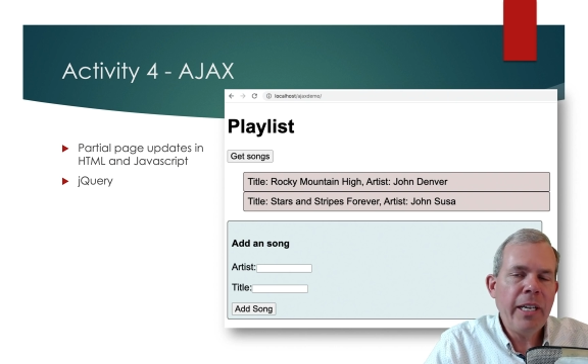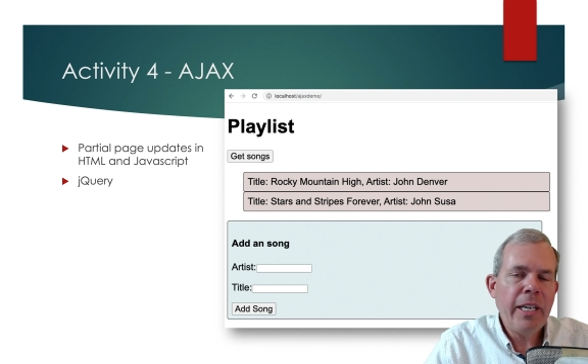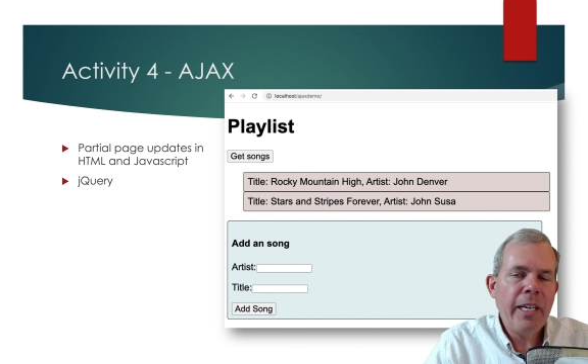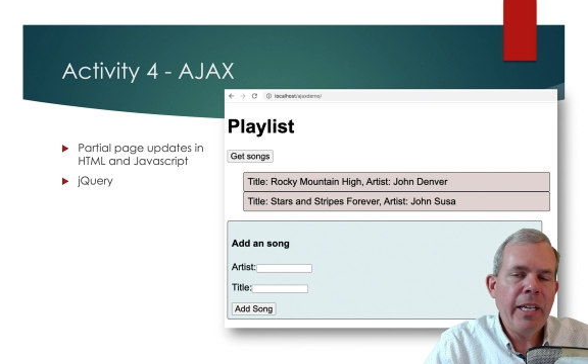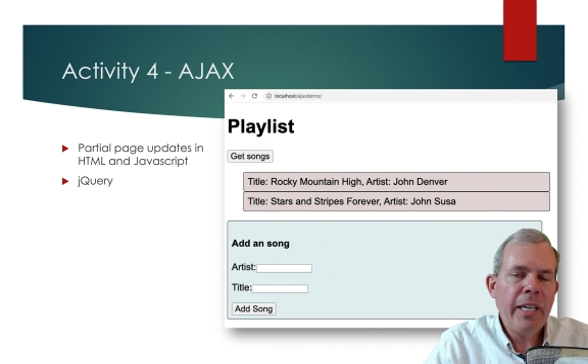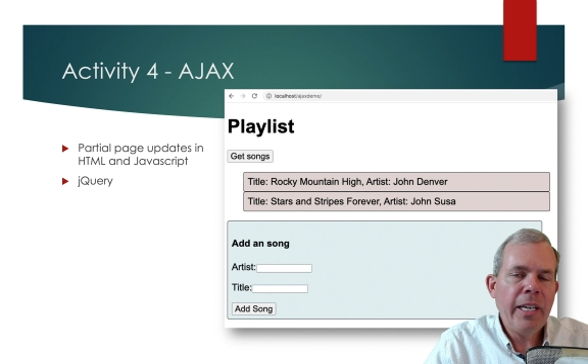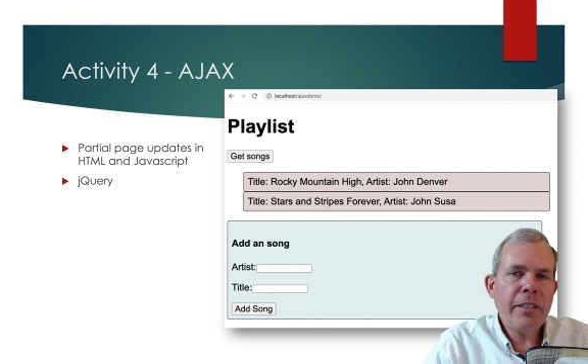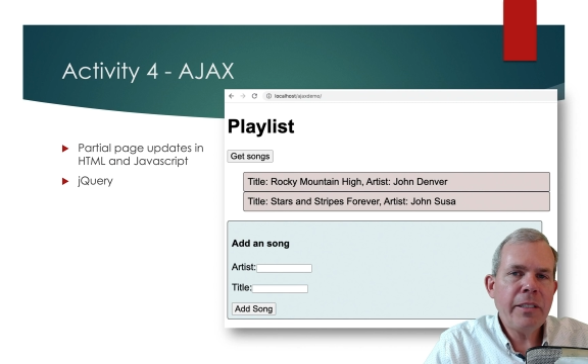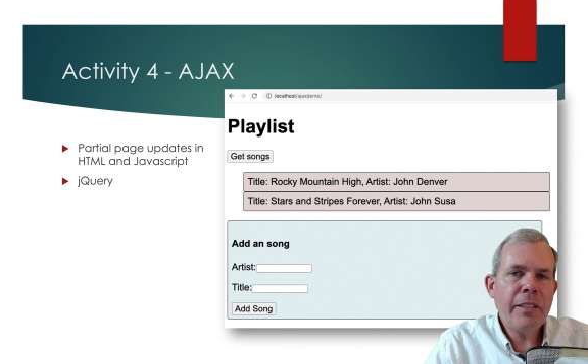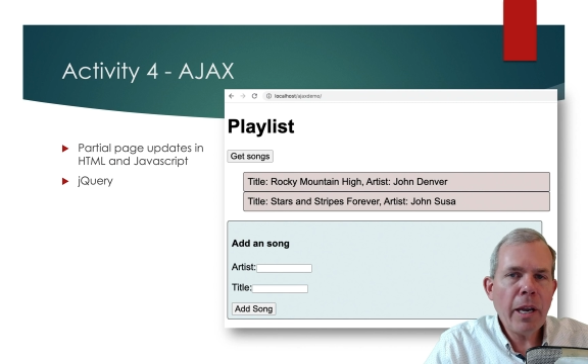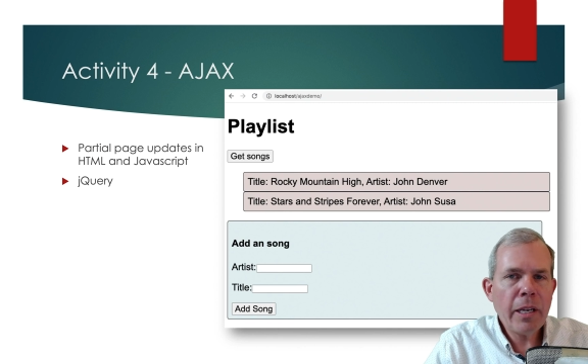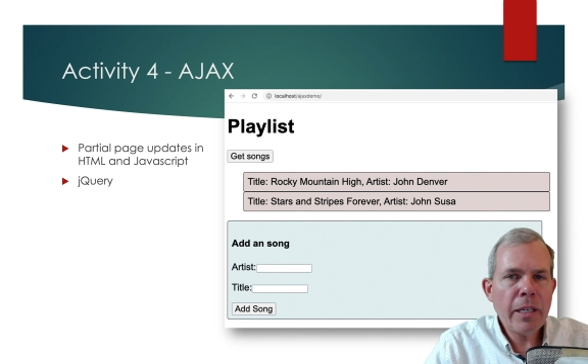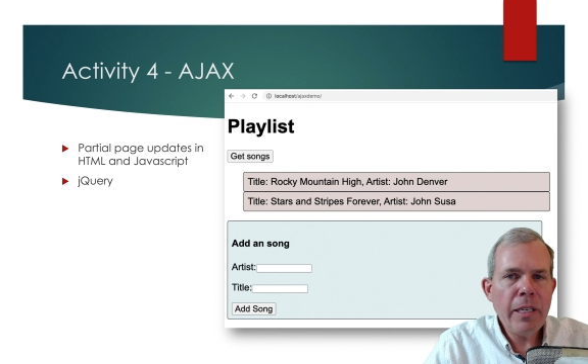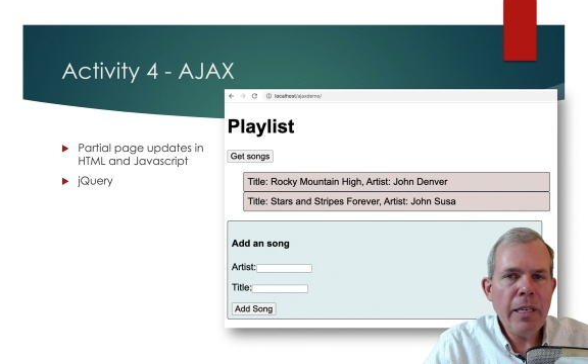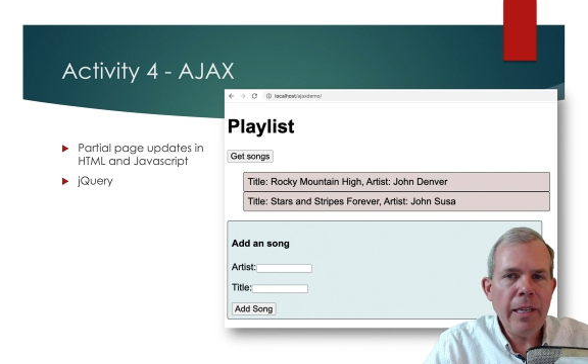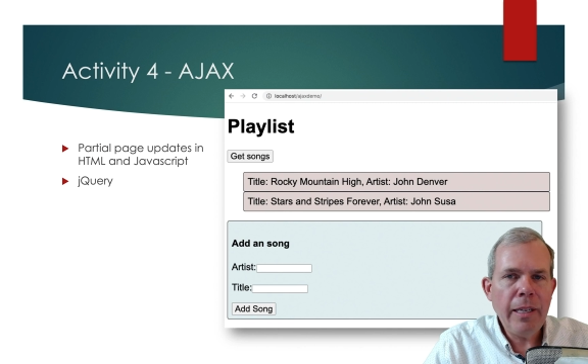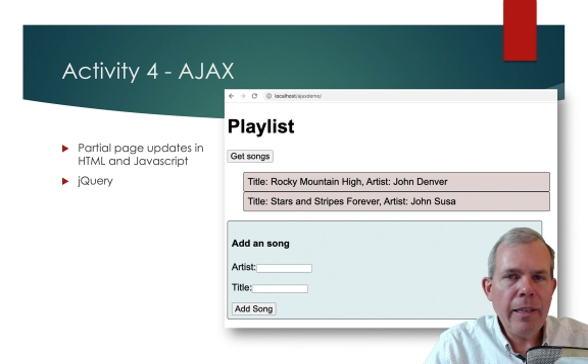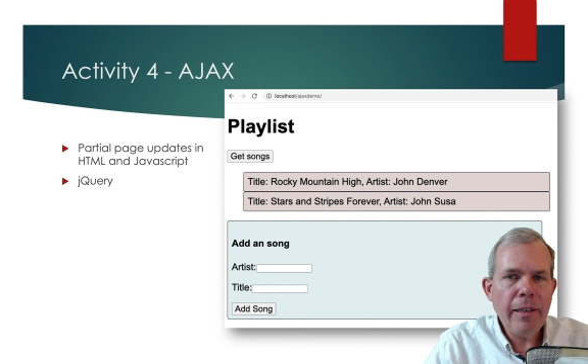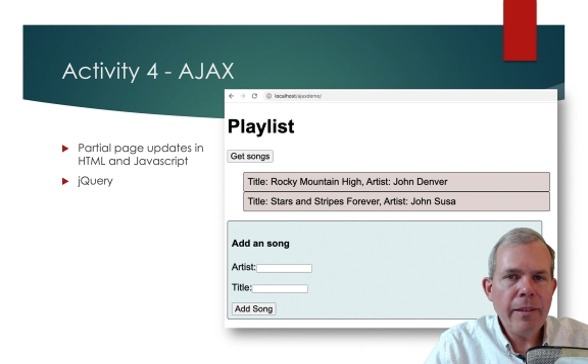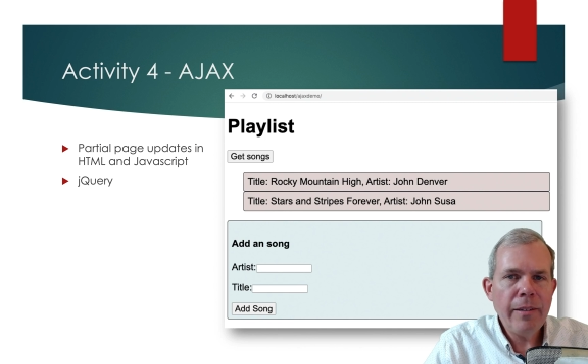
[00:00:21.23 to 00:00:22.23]
it's a
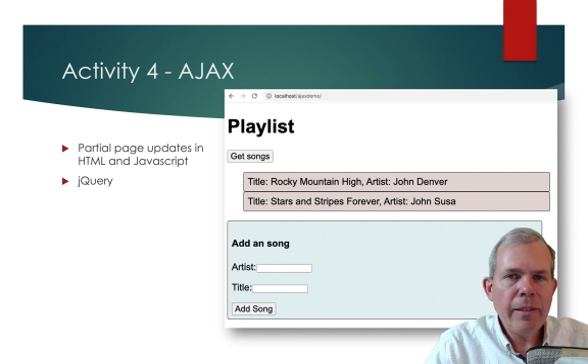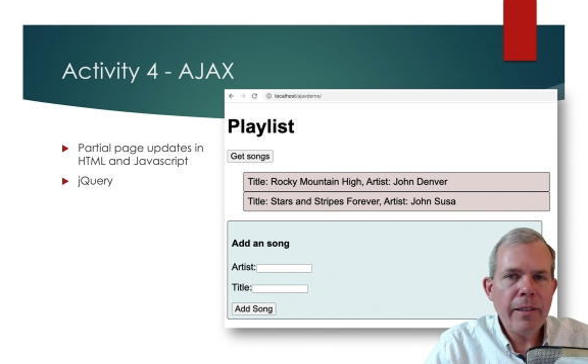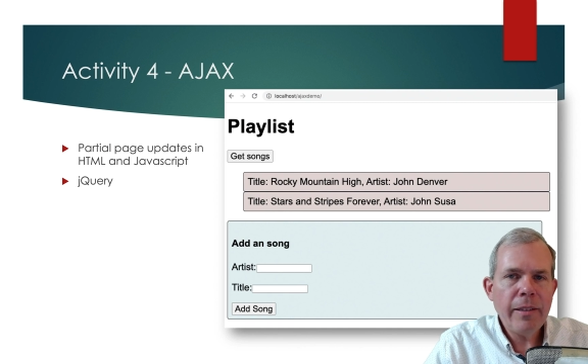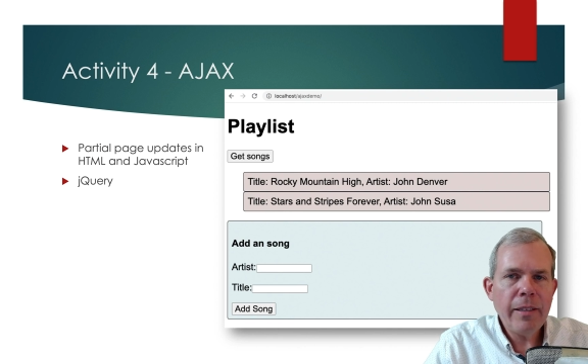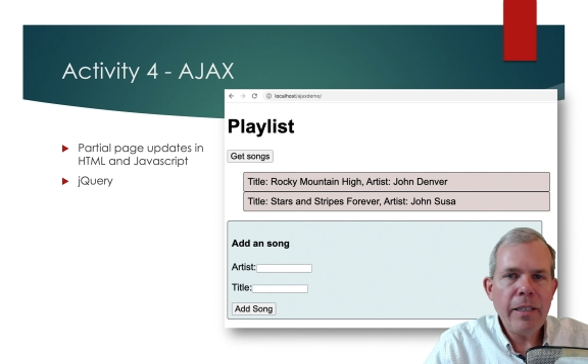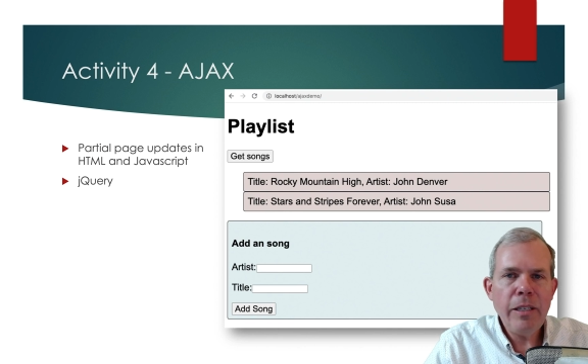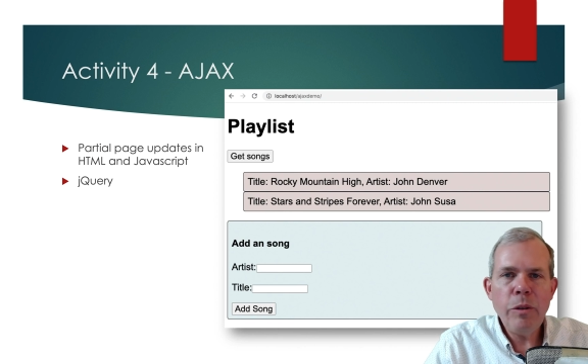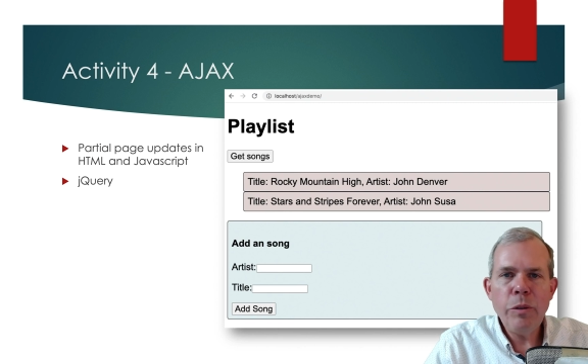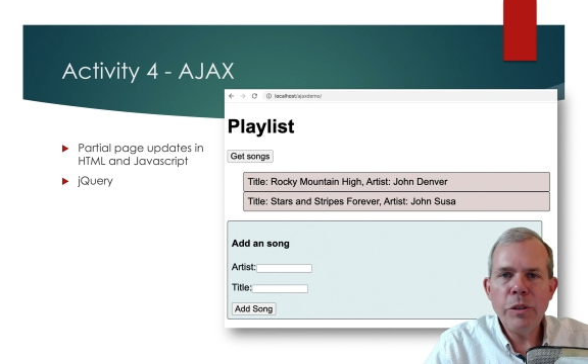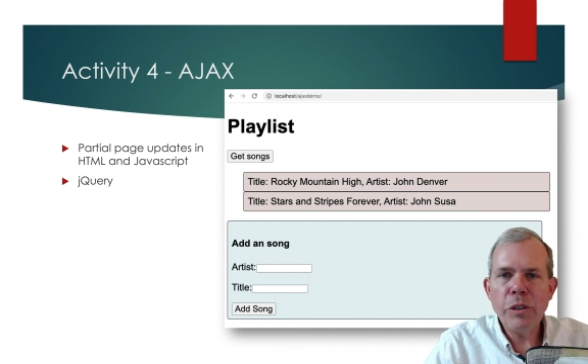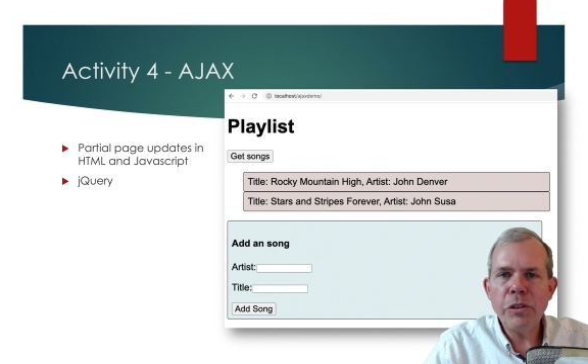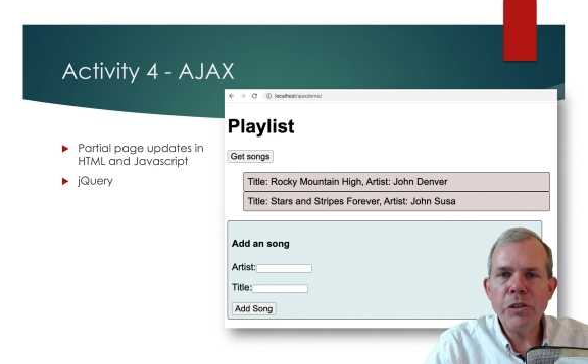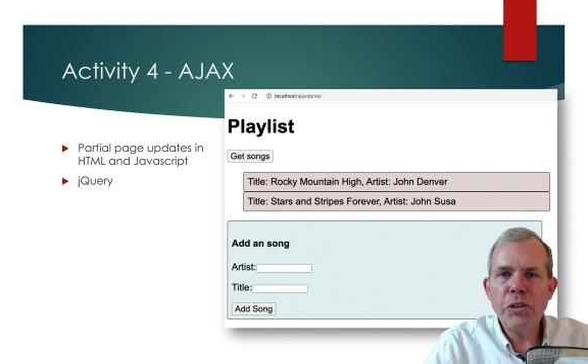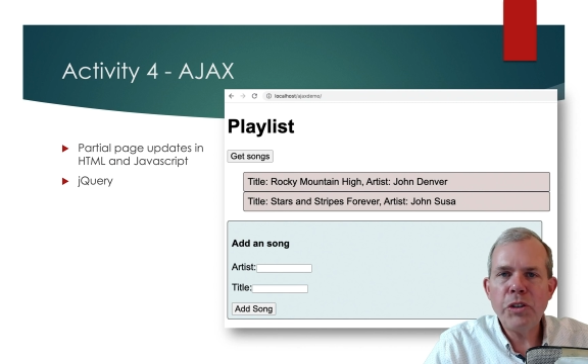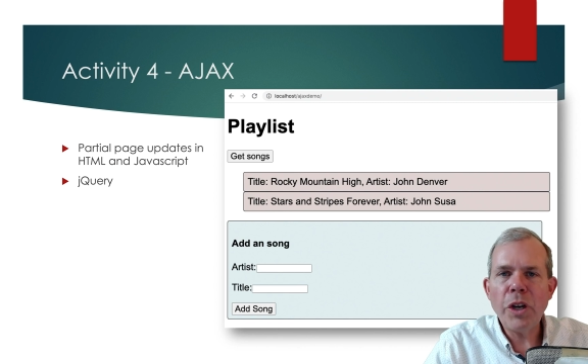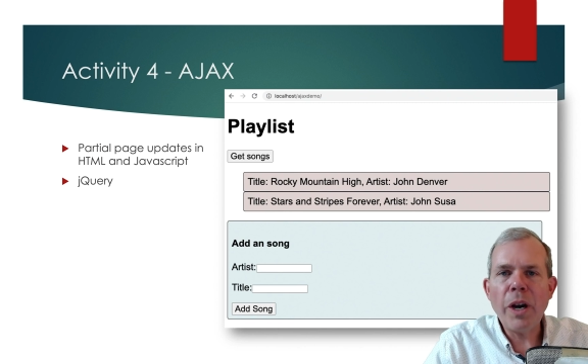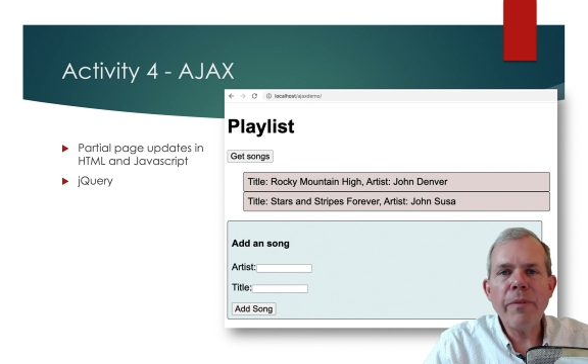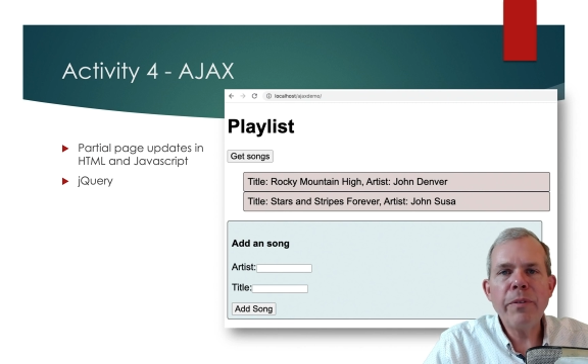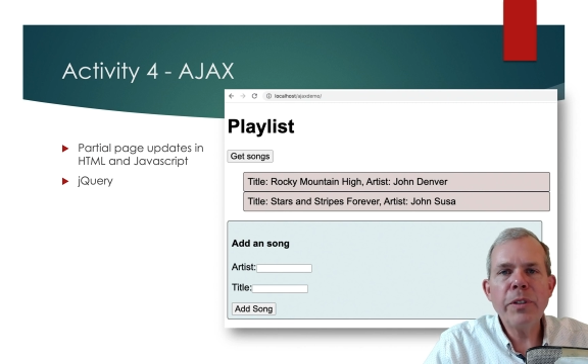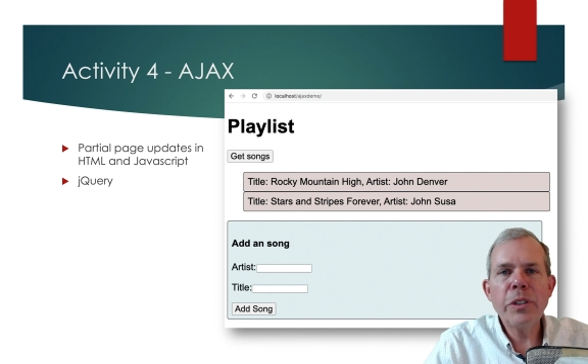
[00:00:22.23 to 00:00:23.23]
technique that uses
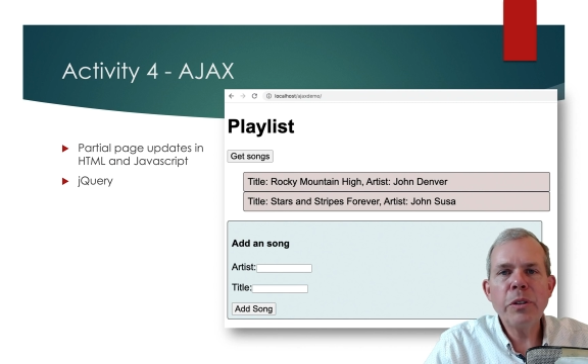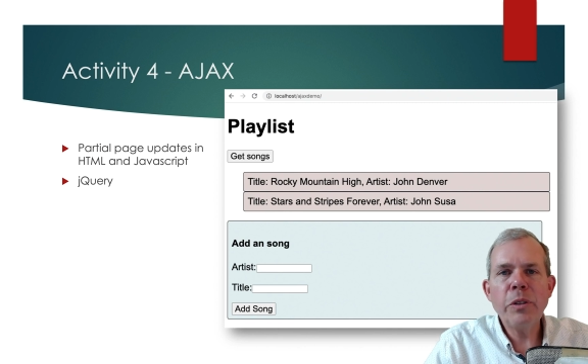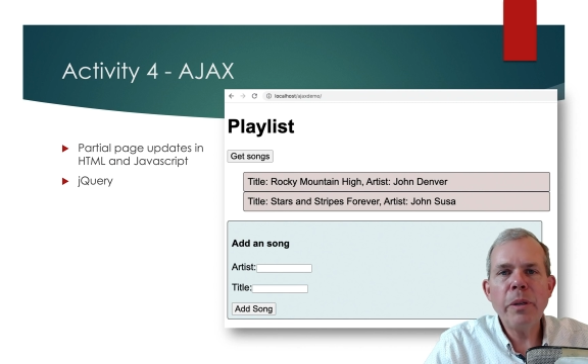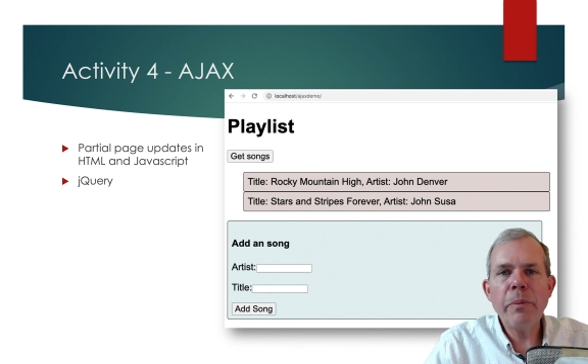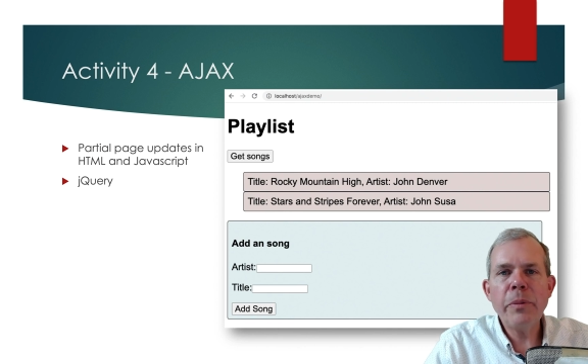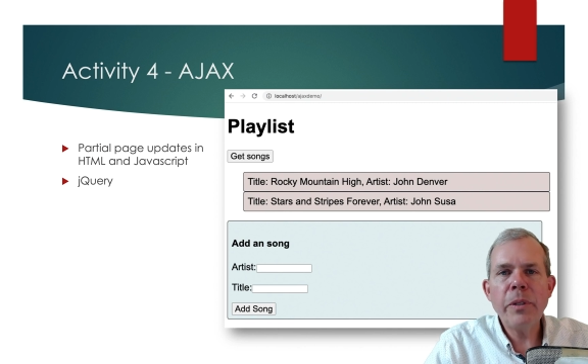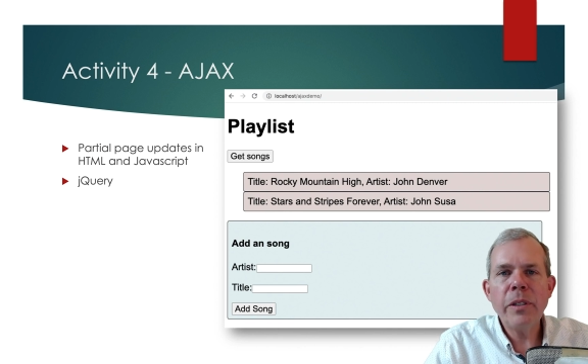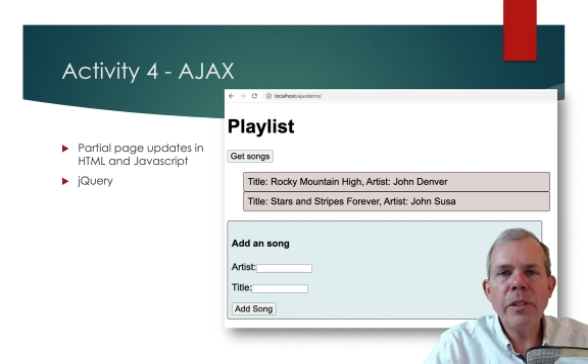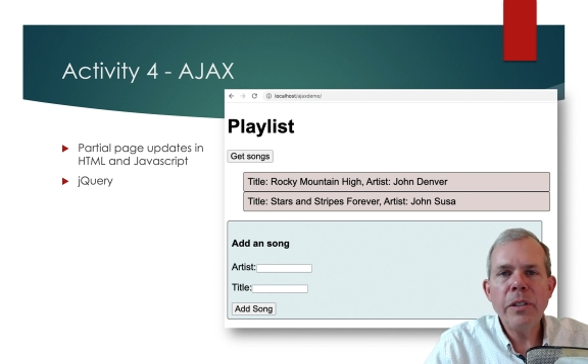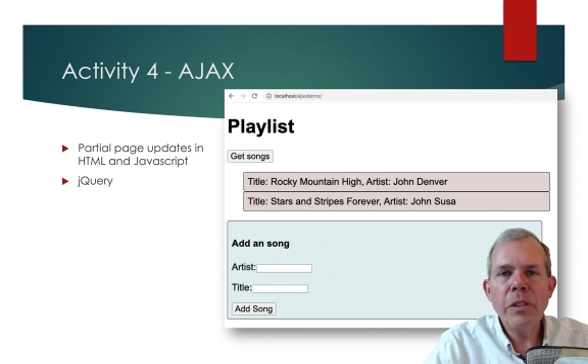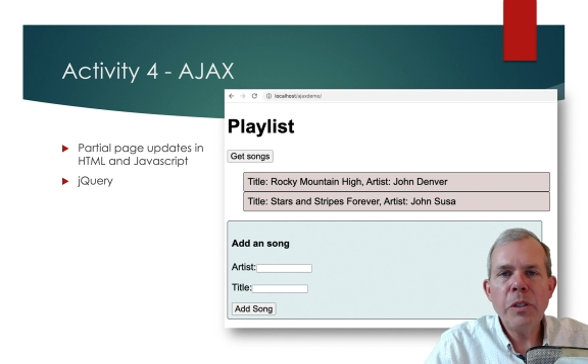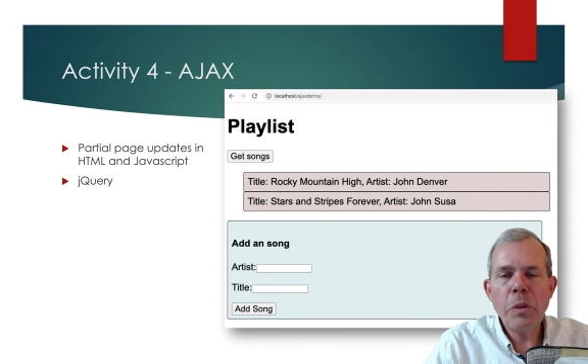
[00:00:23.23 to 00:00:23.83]
JavaScript